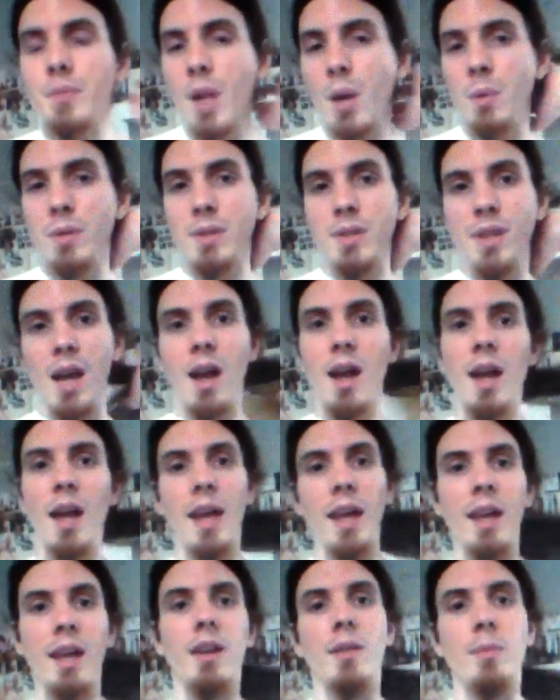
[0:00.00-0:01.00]
I was
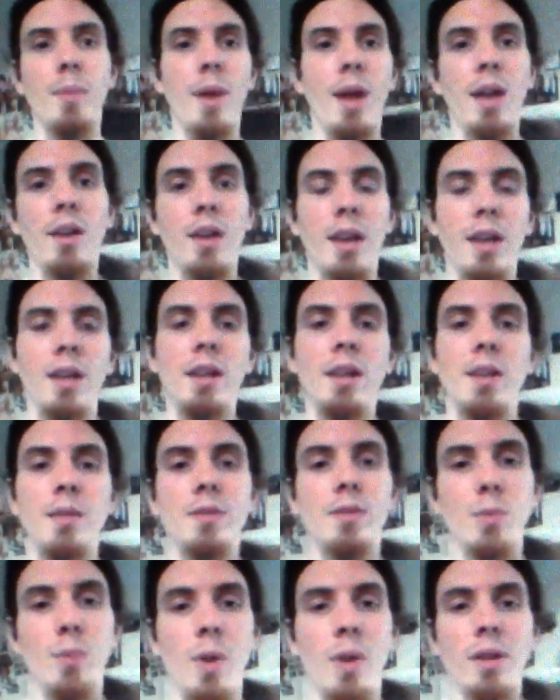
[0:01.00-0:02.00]
dying of migraine
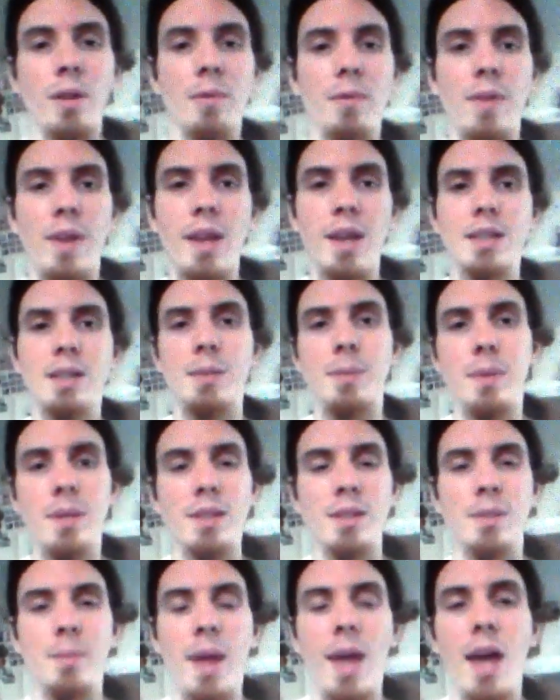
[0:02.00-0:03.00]
and swelled up face
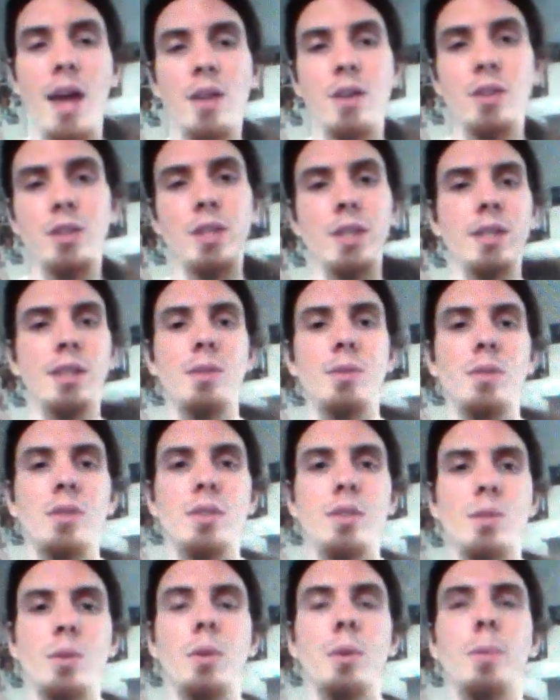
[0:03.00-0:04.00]
because of my allergies. It
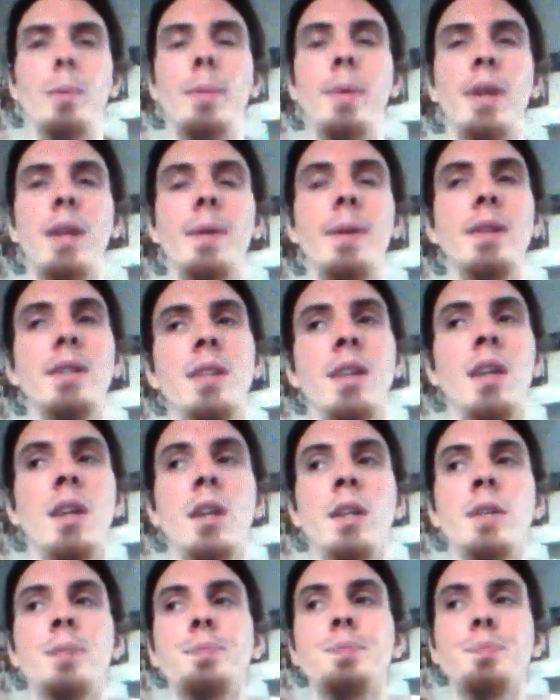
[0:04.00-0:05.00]
was just horrible. But anyways,
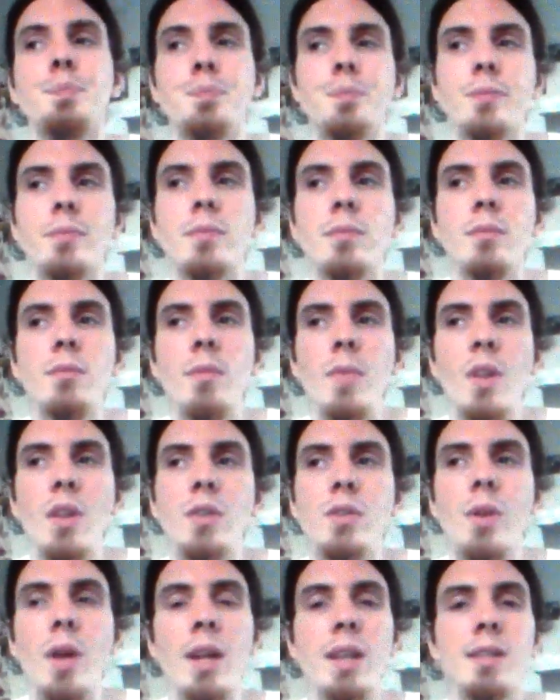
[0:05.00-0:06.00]

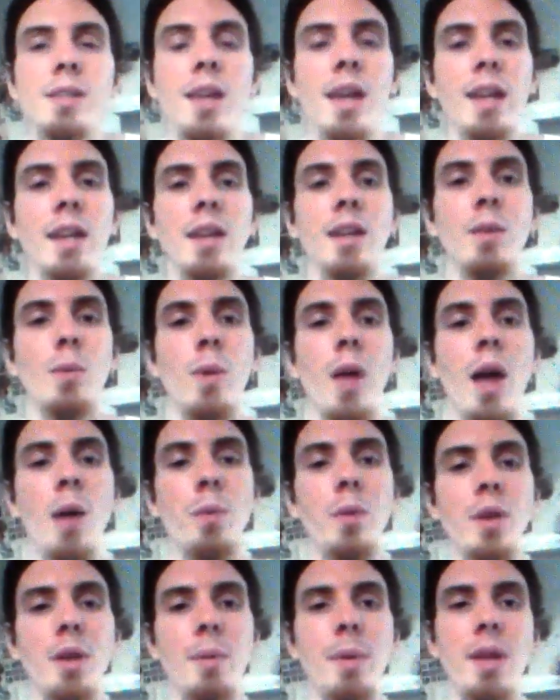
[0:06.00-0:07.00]
so I decided, well, I
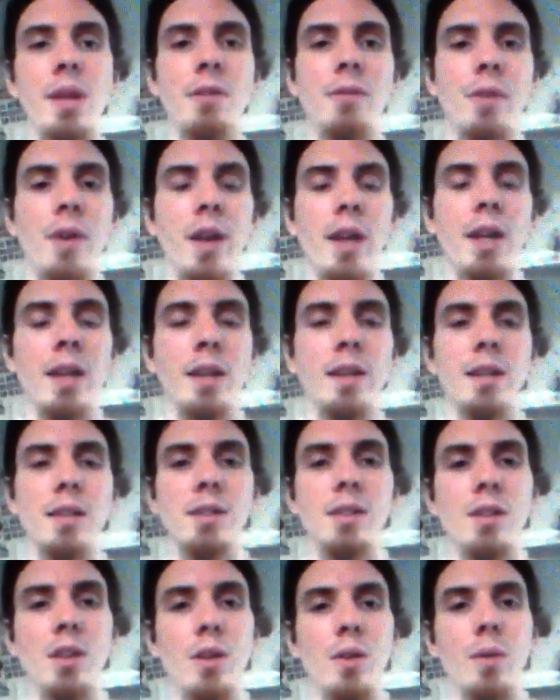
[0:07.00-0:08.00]
want to make a friend
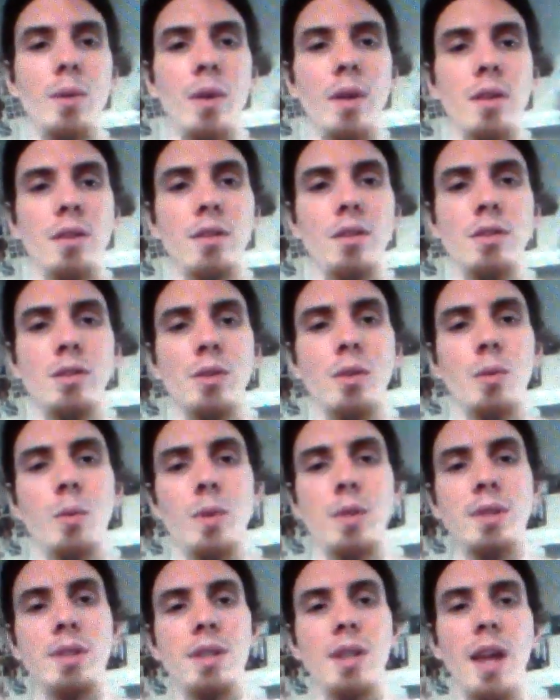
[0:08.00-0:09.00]
because, there's only
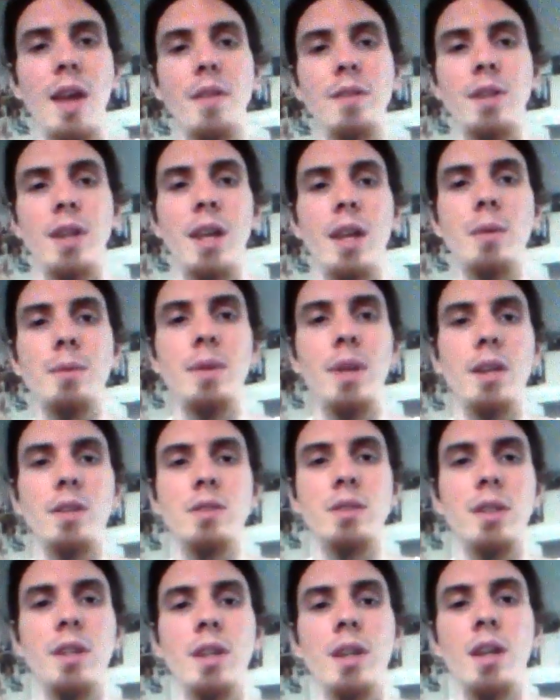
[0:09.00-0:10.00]
once in a lifetime to
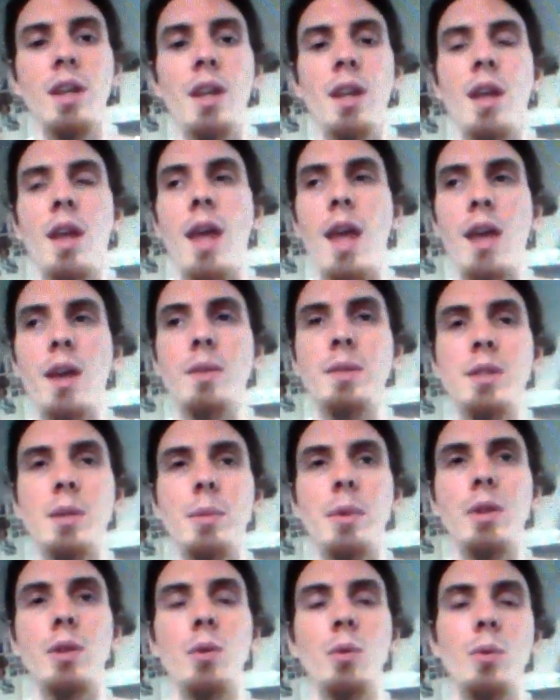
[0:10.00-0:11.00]
actually hang out with
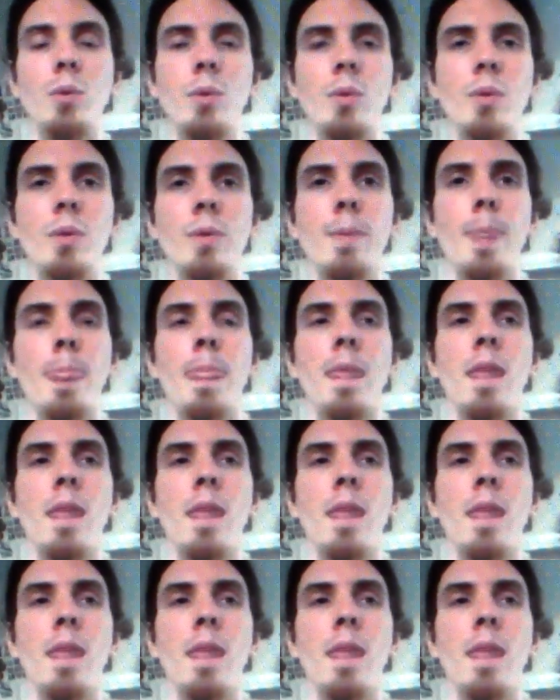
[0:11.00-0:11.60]
somebody cool.